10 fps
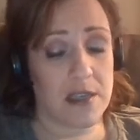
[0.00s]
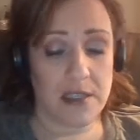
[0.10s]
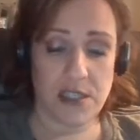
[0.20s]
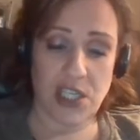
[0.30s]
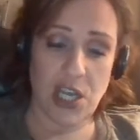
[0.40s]

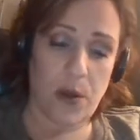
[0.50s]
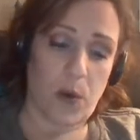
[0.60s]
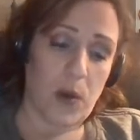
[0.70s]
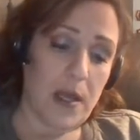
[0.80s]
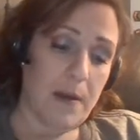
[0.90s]

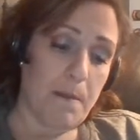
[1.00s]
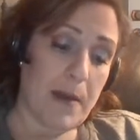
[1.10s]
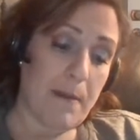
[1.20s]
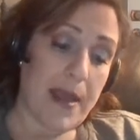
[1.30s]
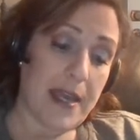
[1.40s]
So, my
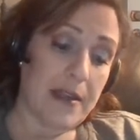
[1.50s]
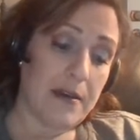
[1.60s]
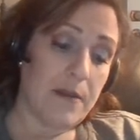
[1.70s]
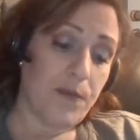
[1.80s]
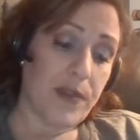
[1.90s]
bad.
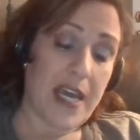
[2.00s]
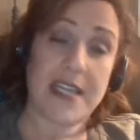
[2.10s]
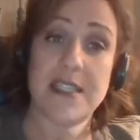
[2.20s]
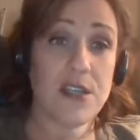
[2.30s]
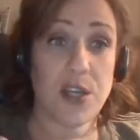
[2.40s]
That
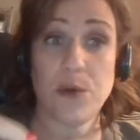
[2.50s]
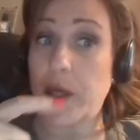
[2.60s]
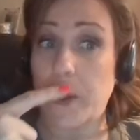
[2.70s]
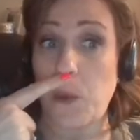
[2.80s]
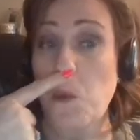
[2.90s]
is a
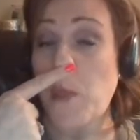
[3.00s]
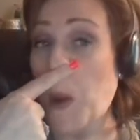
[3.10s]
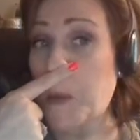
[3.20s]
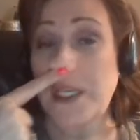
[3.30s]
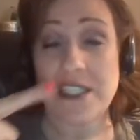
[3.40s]
no-go. That one